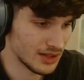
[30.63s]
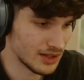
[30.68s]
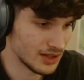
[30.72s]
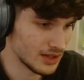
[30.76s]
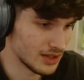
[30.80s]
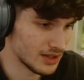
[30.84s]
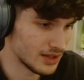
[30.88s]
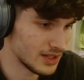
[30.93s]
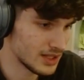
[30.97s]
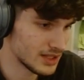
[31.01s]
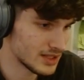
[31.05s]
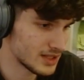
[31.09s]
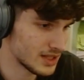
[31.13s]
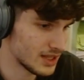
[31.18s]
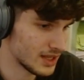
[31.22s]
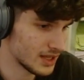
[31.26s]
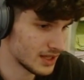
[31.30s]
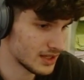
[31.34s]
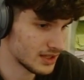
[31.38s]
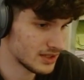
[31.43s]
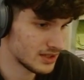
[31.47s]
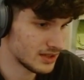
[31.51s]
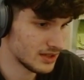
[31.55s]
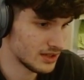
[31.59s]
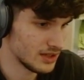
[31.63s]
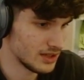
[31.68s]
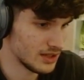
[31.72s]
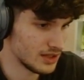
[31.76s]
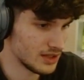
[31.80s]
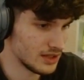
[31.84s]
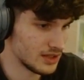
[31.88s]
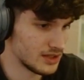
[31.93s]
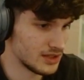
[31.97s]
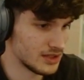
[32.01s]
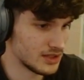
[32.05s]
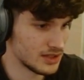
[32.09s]
this deck
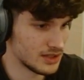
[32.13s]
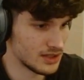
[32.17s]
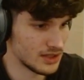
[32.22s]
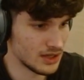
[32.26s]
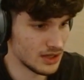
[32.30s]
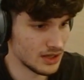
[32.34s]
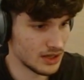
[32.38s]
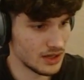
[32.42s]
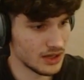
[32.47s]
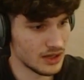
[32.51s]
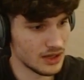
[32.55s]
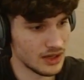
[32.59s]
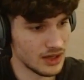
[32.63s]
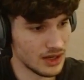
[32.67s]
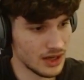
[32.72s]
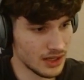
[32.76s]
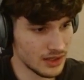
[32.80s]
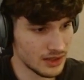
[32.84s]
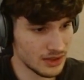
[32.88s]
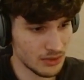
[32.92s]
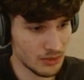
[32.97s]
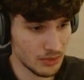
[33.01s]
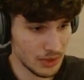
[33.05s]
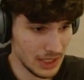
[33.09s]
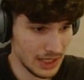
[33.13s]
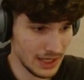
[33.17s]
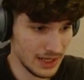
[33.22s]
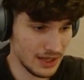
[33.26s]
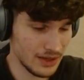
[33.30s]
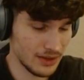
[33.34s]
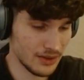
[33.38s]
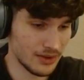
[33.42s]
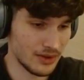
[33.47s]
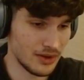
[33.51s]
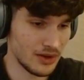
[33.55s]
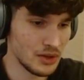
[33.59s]
is not really
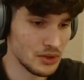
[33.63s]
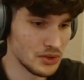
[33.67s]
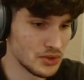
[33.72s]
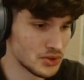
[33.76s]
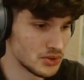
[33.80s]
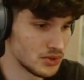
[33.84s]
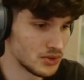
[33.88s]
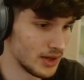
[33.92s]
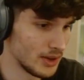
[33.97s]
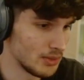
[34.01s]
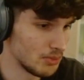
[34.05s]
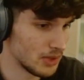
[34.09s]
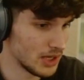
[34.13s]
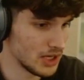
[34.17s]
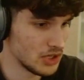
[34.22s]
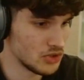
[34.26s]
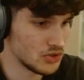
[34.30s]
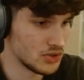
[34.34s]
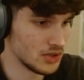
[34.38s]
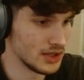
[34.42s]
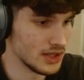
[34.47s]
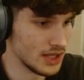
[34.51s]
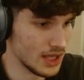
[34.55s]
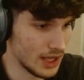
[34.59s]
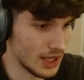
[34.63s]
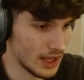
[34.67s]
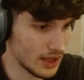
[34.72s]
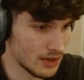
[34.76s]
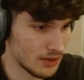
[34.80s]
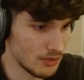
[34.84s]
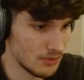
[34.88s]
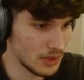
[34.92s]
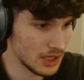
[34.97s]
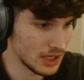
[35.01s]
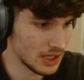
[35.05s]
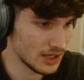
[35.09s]
your usual Patriot deck
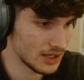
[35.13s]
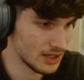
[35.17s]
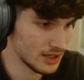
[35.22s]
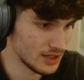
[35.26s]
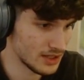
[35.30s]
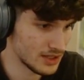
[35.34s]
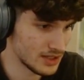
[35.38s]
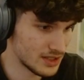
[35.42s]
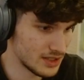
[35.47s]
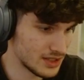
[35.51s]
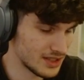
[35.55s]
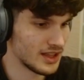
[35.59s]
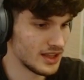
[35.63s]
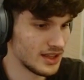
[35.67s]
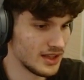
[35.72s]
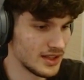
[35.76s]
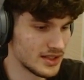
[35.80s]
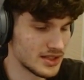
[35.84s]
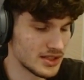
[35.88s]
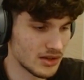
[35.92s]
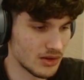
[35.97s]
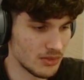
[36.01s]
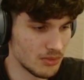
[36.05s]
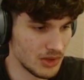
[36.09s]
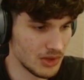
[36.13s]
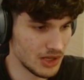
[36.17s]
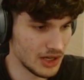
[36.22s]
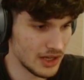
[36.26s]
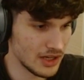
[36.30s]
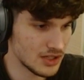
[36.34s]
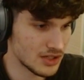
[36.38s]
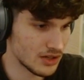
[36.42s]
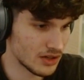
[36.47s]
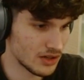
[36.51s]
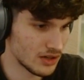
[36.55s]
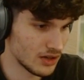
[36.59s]
because it's a
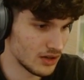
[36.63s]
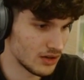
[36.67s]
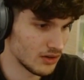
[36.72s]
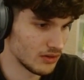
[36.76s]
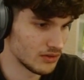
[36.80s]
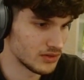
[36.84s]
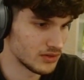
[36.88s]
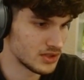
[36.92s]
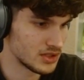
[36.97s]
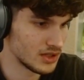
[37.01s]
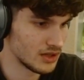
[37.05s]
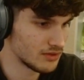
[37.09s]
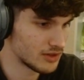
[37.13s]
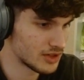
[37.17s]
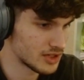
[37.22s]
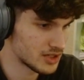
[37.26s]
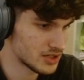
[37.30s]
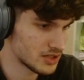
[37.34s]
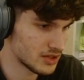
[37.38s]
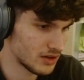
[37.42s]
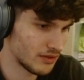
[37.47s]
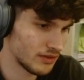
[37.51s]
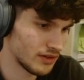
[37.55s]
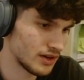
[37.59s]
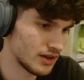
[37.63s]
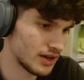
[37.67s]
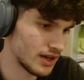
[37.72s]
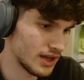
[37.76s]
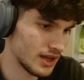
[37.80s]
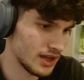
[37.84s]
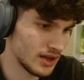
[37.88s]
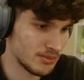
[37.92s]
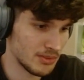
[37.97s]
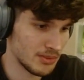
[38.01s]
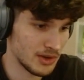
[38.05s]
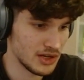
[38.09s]
combination of Silver Surfer
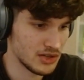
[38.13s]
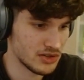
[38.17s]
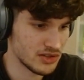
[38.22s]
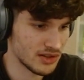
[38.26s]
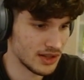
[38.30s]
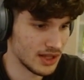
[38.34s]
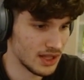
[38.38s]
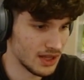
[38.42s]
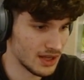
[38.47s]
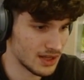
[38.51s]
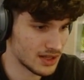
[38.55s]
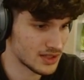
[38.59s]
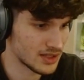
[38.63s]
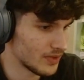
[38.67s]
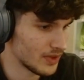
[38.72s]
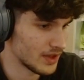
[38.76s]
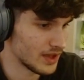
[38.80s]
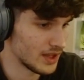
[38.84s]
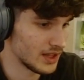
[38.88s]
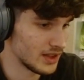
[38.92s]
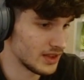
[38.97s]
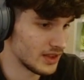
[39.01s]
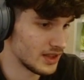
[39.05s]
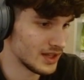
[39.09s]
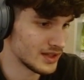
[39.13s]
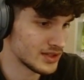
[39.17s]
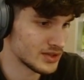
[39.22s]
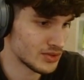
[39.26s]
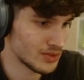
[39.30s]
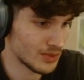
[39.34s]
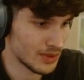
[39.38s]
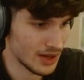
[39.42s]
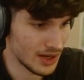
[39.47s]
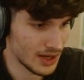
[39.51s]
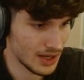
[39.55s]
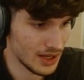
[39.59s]
and Patriot decks, and
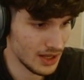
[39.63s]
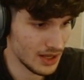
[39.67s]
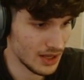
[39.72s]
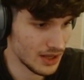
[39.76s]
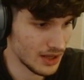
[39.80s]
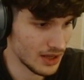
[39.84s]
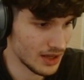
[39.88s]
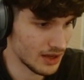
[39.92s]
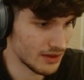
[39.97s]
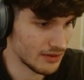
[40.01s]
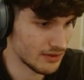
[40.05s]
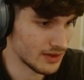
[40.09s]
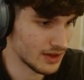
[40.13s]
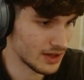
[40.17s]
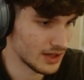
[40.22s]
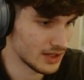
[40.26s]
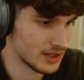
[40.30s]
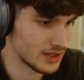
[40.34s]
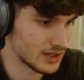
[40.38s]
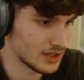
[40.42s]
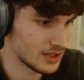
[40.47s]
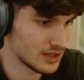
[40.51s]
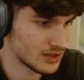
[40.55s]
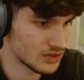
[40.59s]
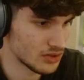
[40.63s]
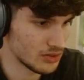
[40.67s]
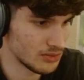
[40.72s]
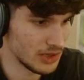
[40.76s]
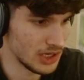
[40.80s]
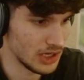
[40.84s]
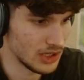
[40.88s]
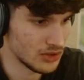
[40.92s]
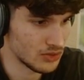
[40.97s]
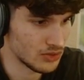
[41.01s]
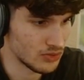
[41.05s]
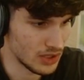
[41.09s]
that's why I've got so
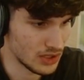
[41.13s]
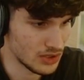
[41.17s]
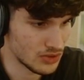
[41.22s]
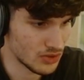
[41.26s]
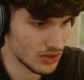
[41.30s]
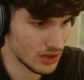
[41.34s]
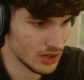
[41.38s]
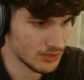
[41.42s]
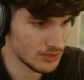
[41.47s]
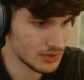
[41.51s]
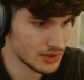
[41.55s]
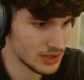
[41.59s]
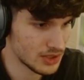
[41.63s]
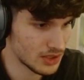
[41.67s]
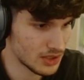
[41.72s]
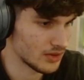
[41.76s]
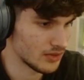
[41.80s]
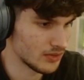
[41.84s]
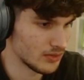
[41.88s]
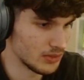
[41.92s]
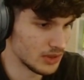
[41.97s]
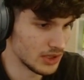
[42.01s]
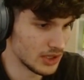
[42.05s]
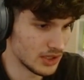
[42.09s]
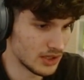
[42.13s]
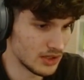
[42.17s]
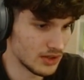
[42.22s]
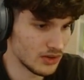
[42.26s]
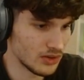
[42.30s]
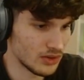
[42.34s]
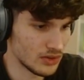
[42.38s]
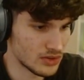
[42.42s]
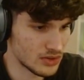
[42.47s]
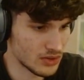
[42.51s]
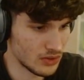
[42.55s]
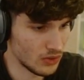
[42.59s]
many 3-drops but
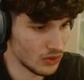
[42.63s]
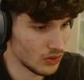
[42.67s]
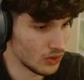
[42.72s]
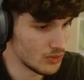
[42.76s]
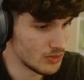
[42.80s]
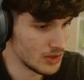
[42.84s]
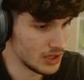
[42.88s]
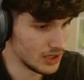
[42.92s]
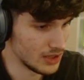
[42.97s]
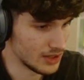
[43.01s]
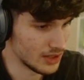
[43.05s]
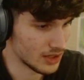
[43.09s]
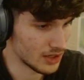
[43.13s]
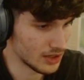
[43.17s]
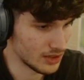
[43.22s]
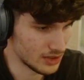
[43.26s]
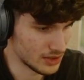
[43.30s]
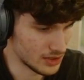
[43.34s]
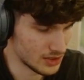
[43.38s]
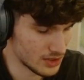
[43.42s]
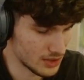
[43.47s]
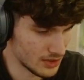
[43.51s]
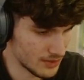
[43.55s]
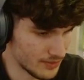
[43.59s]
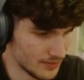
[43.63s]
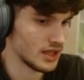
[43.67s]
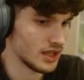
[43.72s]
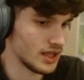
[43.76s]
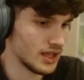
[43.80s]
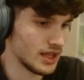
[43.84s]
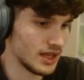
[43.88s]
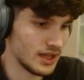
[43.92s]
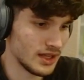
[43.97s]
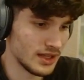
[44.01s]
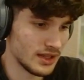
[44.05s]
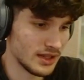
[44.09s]
also no ability cards.
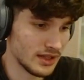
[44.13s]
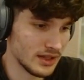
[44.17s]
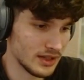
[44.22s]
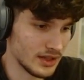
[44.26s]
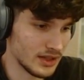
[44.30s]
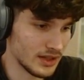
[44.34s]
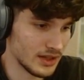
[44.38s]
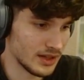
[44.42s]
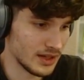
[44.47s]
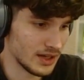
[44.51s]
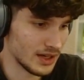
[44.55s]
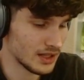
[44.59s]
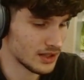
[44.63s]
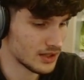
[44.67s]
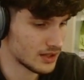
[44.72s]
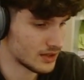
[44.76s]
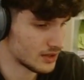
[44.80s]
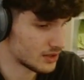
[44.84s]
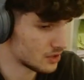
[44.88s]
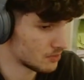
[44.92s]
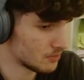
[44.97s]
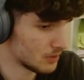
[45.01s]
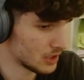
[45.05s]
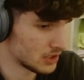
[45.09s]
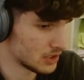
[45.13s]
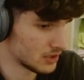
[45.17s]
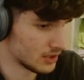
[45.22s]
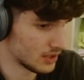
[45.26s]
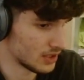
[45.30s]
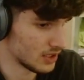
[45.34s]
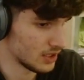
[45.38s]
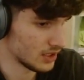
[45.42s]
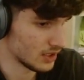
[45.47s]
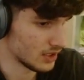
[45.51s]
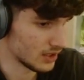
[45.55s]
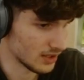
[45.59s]
And another special
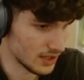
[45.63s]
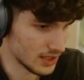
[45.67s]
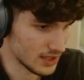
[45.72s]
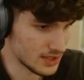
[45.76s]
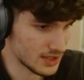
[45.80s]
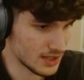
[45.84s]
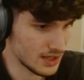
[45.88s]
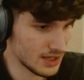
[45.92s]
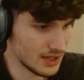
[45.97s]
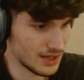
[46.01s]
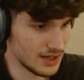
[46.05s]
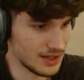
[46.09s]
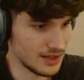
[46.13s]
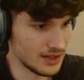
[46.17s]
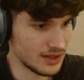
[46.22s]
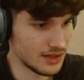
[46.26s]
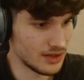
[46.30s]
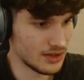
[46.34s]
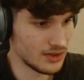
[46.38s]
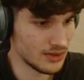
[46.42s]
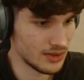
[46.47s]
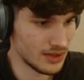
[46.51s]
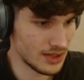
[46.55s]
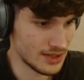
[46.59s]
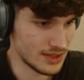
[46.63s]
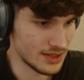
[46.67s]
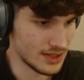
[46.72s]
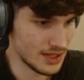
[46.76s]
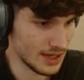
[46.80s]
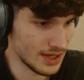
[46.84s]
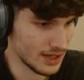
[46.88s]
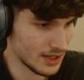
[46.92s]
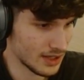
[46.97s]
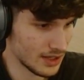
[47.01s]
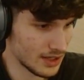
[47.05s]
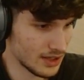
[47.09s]
thing that's added to this
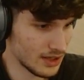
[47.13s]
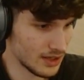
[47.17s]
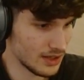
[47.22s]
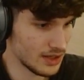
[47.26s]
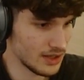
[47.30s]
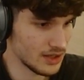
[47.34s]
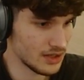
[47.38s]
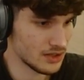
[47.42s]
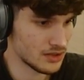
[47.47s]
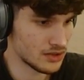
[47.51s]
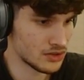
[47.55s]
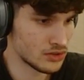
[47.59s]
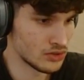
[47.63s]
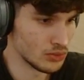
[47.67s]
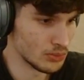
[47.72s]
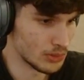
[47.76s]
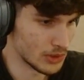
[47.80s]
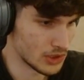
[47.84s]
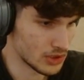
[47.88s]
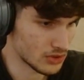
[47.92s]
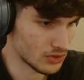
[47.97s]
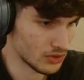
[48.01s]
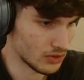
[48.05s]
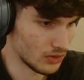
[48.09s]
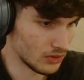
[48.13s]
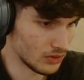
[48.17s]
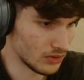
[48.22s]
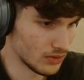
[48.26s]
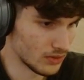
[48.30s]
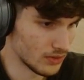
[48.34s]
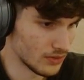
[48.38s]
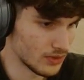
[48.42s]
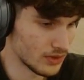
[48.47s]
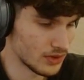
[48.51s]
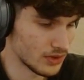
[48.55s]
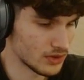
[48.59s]
deck is Super Scroll.
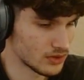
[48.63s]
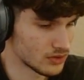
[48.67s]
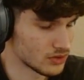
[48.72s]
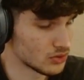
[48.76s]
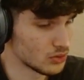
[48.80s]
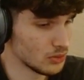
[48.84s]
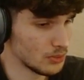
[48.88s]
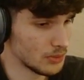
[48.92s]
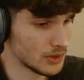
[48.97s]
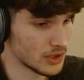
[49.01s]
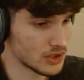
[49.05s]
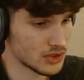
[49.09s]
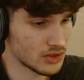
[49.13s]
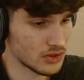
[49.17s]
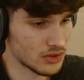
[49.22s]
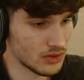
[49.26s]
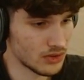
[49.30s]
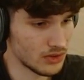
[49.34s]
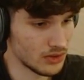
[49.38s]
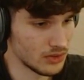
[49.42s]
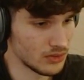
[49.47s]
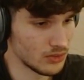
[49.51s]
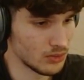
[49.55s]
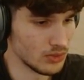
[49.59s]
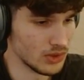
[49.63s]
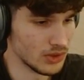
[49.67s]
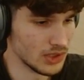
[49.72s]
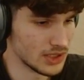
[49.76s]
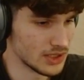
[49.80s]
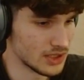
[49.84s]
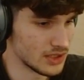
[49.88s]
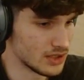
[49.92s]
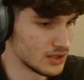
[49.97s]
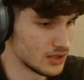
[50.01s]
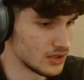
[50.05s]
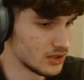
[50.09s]
Super Scroll
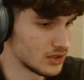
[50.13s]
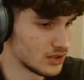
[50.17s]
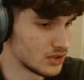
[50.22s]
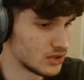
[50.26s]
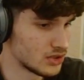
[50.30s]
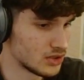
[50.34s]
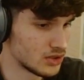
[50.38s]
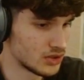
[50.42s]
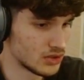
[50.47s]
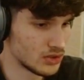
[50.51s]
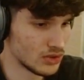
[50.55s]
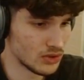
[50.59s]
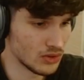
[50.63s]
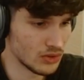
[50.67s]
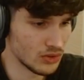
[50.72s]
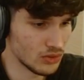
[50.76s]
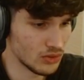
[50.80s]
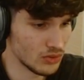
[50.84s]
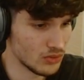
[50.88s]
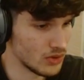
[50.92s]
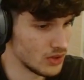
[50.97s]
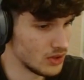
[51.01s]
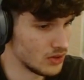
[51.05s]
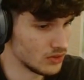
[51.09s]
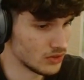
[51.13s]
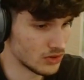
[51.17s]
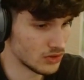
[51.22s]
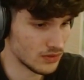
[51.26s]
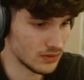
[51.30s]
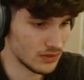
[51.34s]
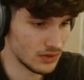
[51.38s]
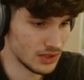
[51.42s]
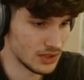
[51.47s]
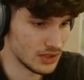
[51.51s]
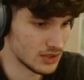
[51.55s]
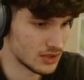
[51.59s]
was so
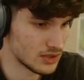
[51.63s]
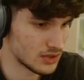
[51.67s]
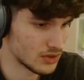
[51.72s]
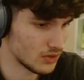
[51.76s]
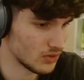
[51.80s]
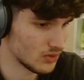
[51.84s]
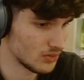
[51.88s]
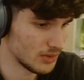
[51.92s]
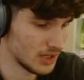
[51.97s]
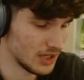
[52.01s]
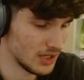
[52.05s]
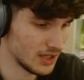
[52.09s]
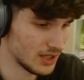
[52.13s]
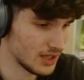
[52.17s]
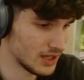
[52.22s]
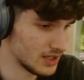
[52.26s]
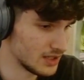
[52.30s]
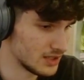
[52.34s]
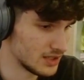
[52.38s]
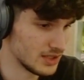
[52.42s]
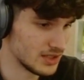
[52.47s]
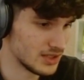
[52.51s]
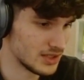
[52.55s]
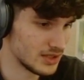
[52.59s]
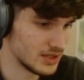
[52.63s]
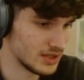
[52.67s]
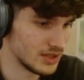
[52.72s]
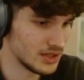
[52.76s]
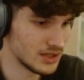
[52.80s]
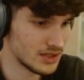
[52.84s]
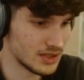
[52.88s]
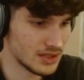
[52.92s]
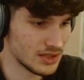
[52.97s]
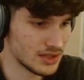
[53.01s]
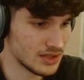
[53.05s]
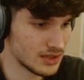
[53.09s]
useful in so many cases.
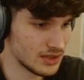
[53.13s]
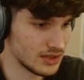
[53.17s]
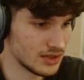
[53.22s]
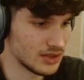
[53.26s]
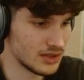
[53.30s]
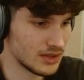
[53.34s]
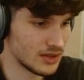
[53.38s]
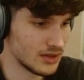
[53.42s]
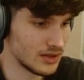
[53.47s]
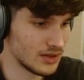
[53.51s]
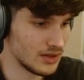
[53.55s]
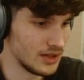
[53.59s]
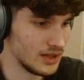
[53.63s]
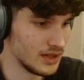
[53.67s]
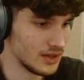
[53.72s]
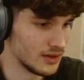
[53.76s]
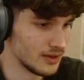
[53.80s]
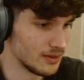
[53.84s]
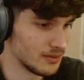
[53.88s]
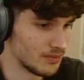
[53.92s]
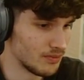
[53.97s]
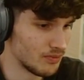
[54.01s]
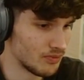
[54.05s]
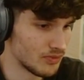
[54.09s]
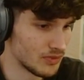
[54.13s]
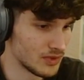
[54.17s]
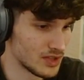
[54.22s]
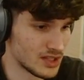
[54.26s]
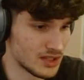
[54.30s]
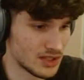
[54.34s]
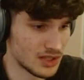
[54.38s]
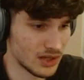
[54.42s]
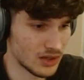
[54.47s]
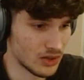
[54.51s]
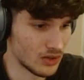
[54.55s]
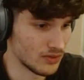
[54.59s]
This is the
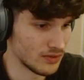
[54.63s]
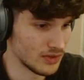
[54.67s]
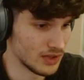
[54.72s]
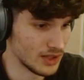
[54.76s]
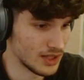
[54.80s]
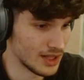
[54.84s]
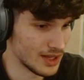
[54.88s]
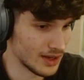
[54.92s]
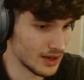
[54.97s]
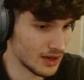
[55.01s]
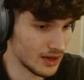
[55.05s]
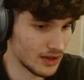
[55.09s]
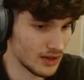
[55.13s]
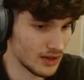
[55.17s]
star of the deck,